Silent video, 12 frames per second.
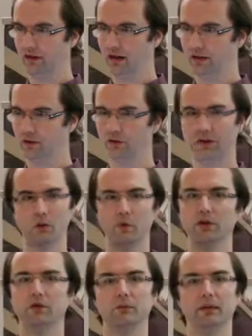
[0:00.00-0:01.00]
There was that
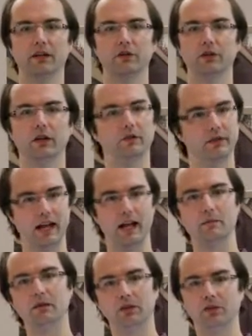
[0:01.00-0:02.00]
wonderful picture of
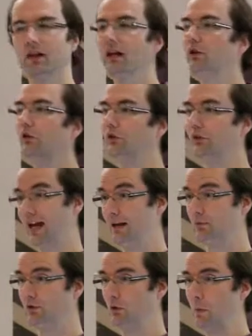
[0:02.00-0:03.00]
Cam and Basanto's
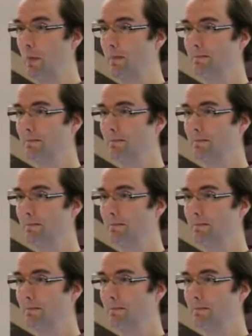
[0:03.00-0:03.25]
table,